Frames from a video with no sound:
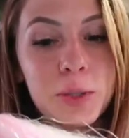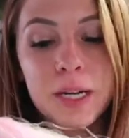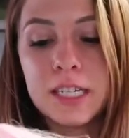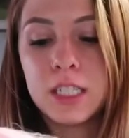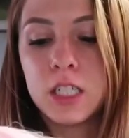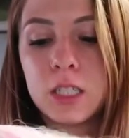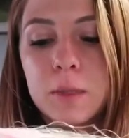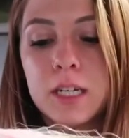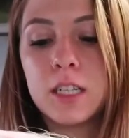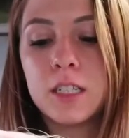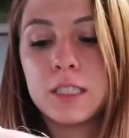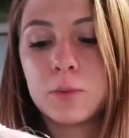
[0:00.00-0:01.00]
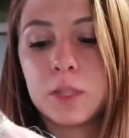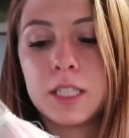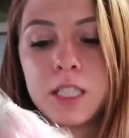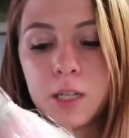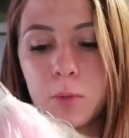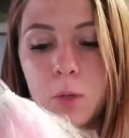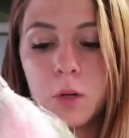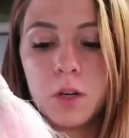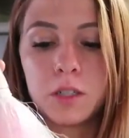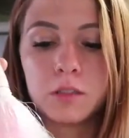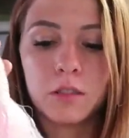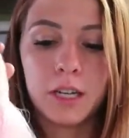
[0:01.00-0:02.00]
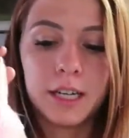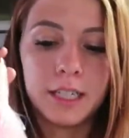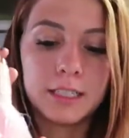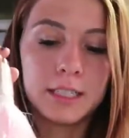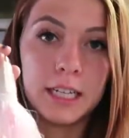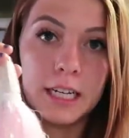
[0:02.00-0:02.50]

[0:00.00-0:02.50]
rig just because with the double hook rigs,